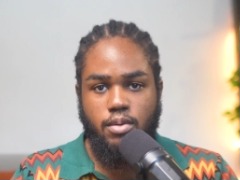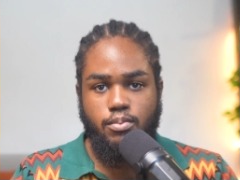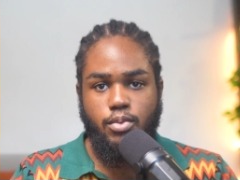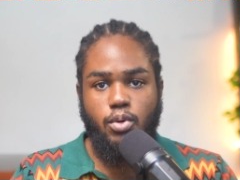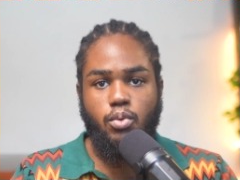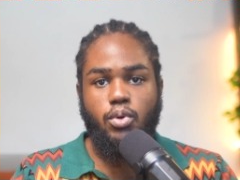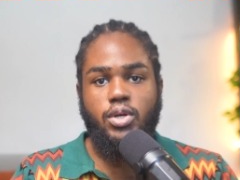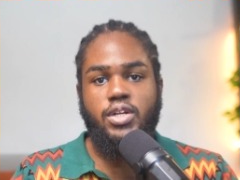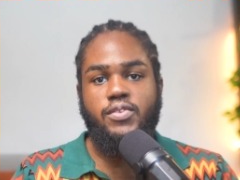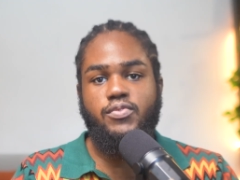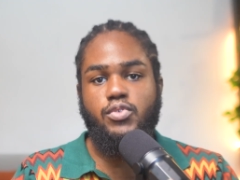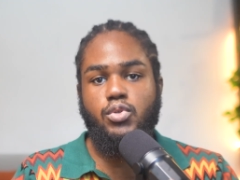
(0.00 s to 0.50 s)
But
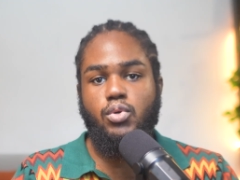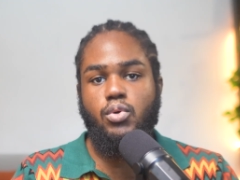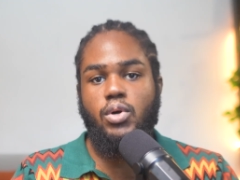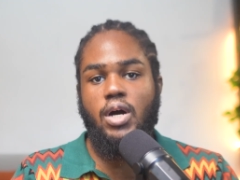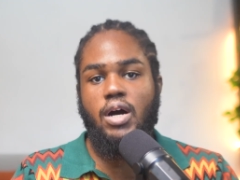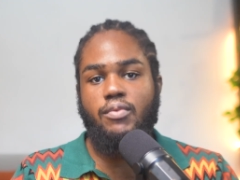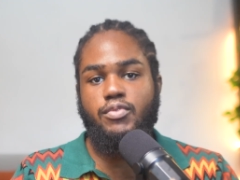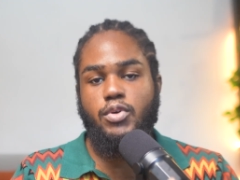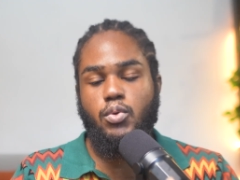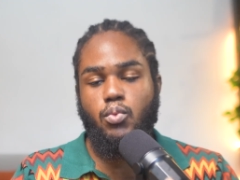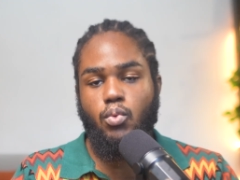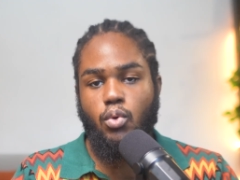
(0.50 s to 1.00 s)
what if you don't
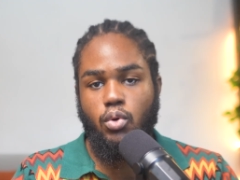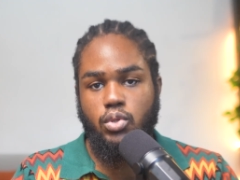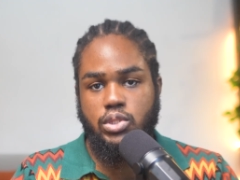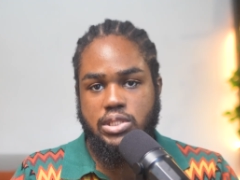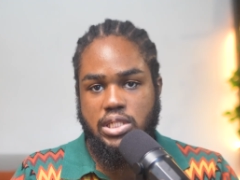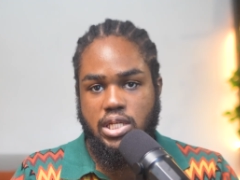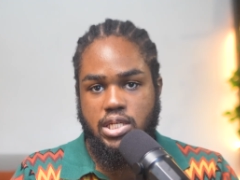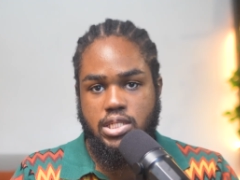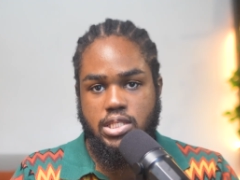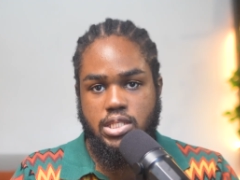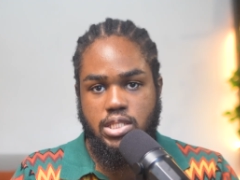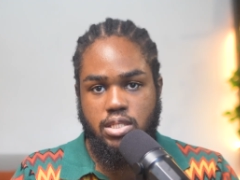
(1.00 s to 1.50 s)
have a
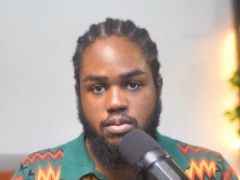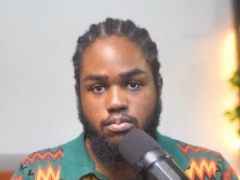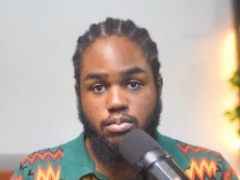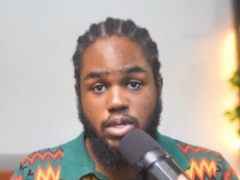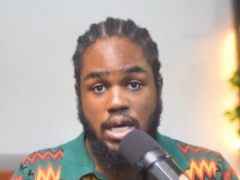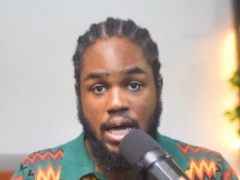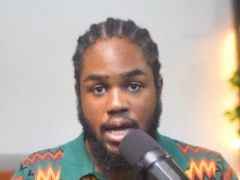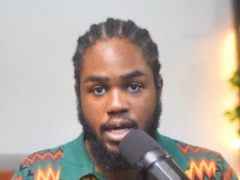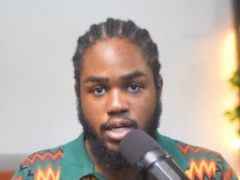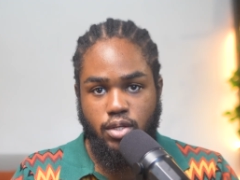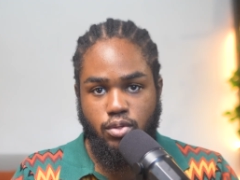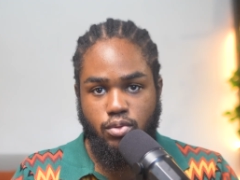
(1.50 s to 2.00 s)
world-class team
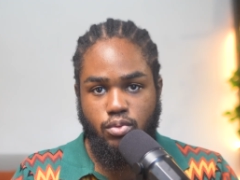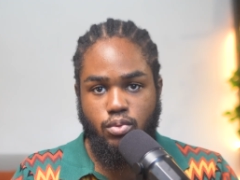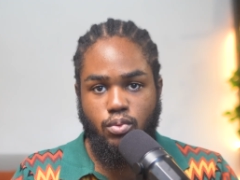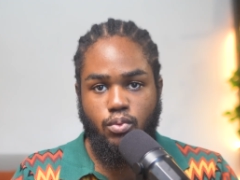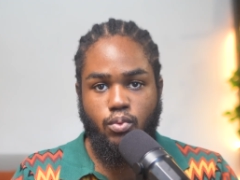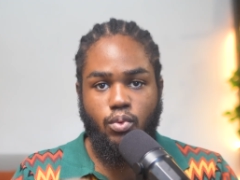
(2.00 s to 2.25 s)
behind you?